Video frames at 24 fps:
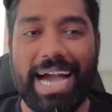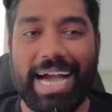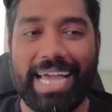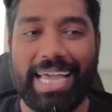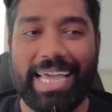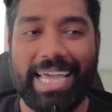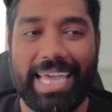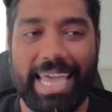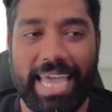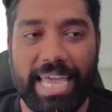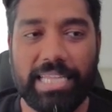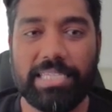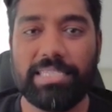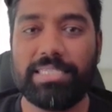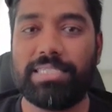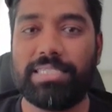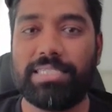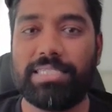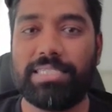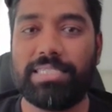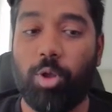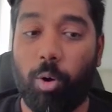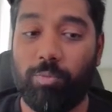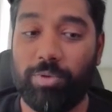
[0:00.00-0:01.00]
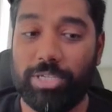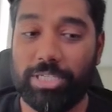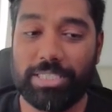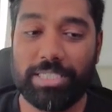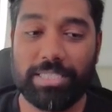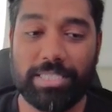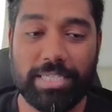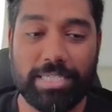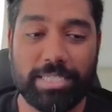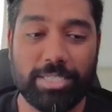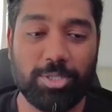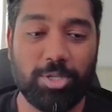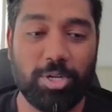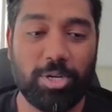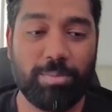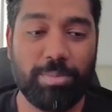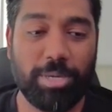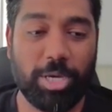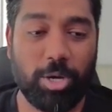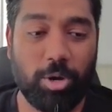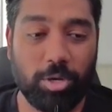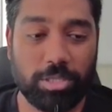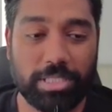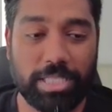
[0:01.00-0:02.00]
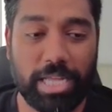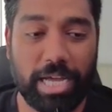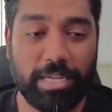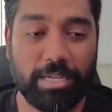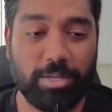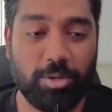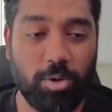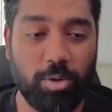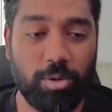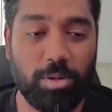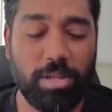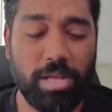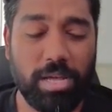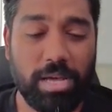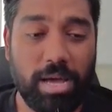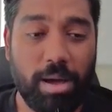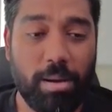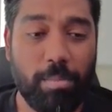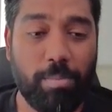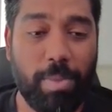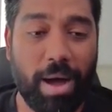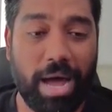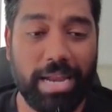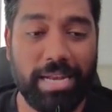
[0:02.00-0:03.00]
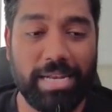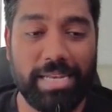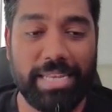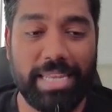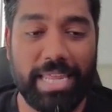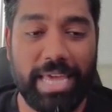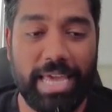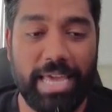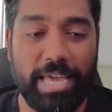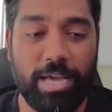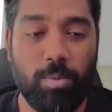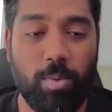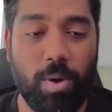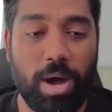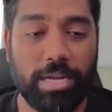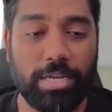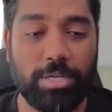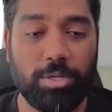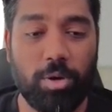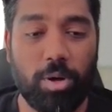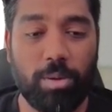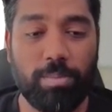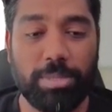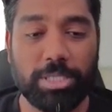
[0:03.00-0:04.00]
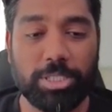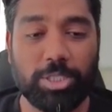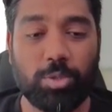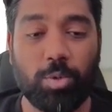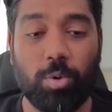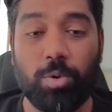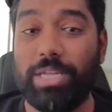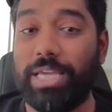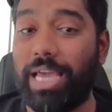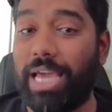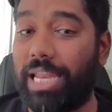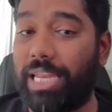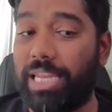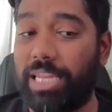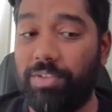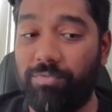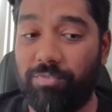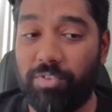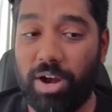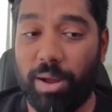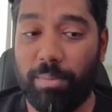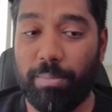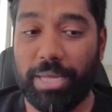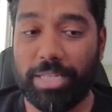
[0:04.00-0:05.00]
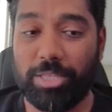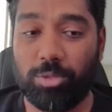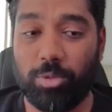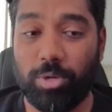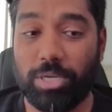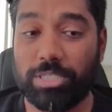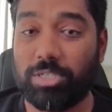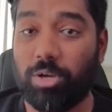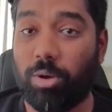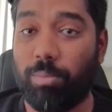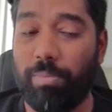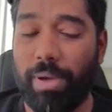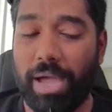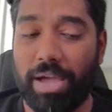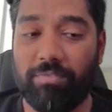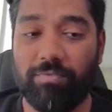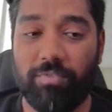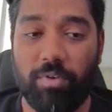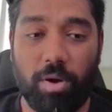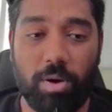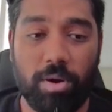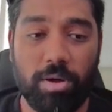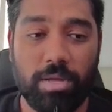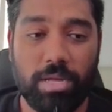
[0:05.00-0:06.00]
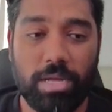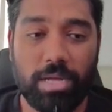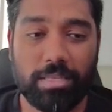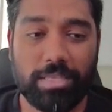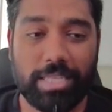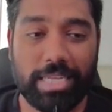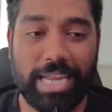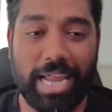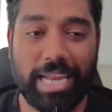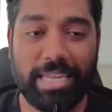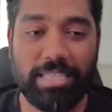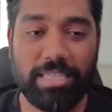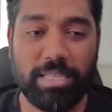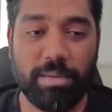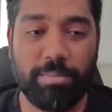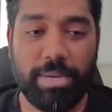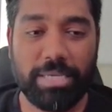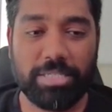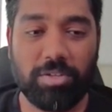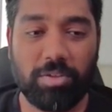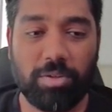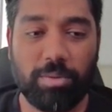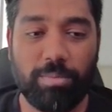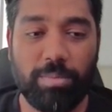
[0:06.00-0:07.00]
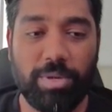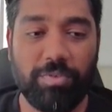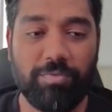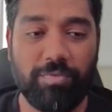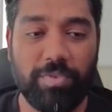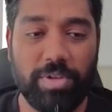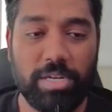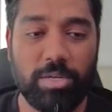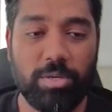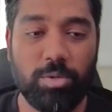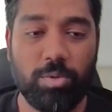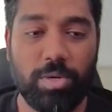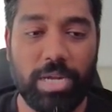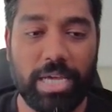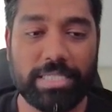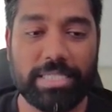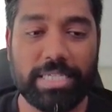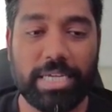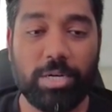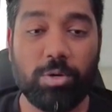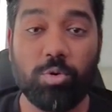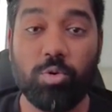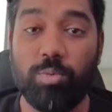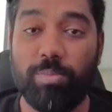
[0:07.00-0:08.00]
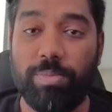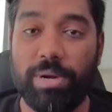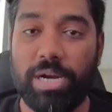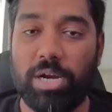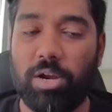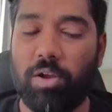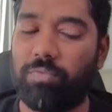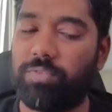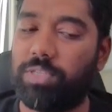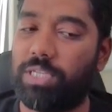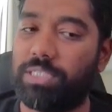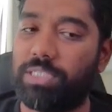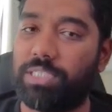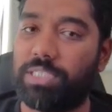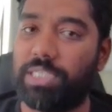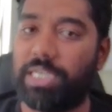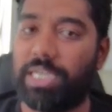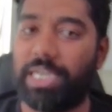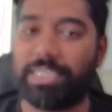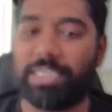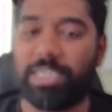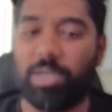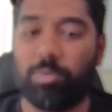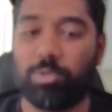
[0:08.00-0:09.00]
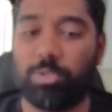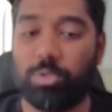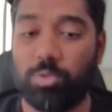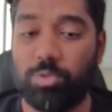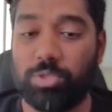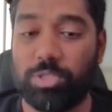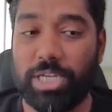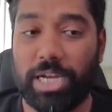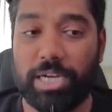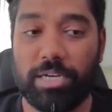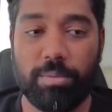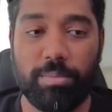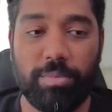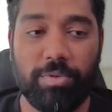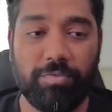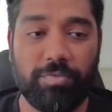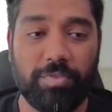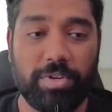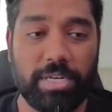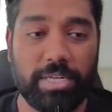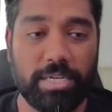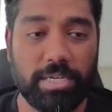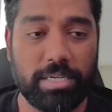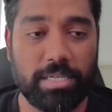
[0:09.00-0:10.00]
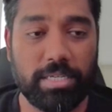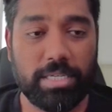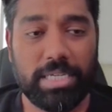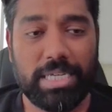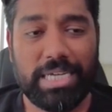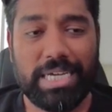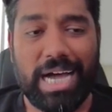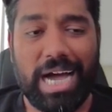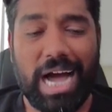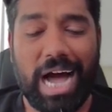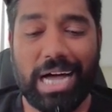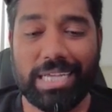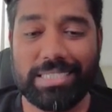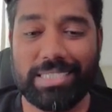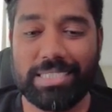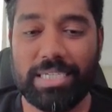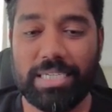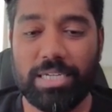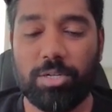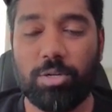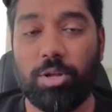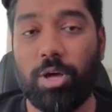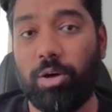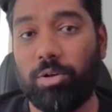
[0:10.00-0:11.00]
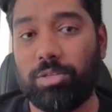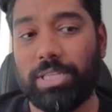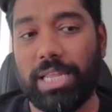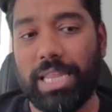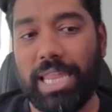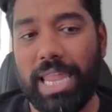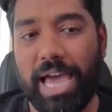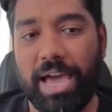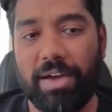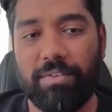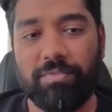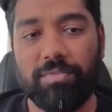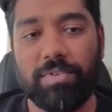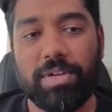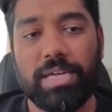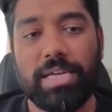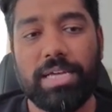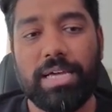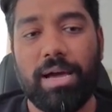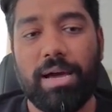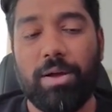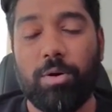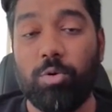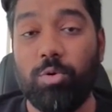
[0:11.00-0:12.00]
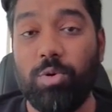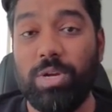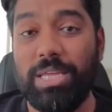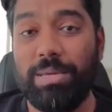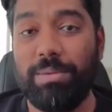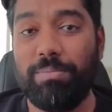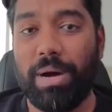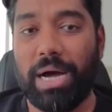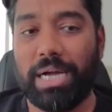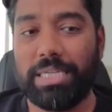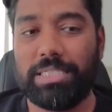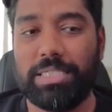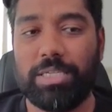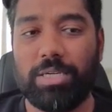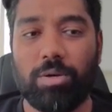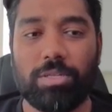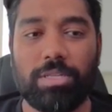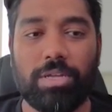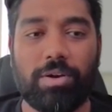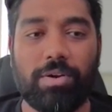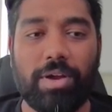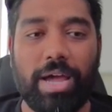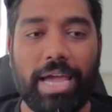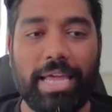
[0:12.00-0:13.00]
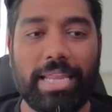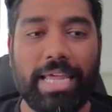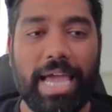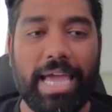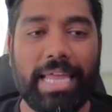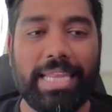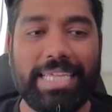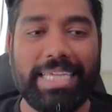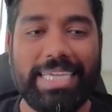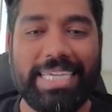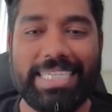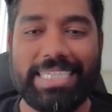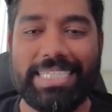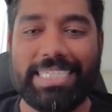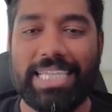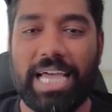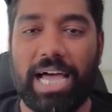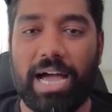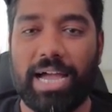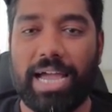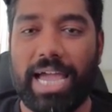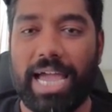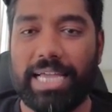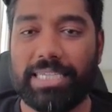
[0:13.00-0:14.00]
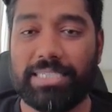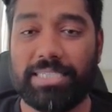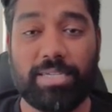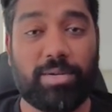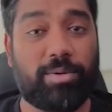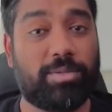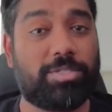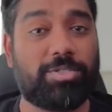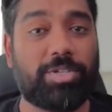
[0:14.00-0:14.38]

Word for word: against Norwich City is going to be Costa and Go, Balde, Gvardiol, Bastoni, and Livramento as our back four. Tonali in the base of the midfield, Nunes and Ruben Loftus-Cheek as our two central midfielder, Hudson Odoi on the left, Roony Bardghji on the right, and Isak as our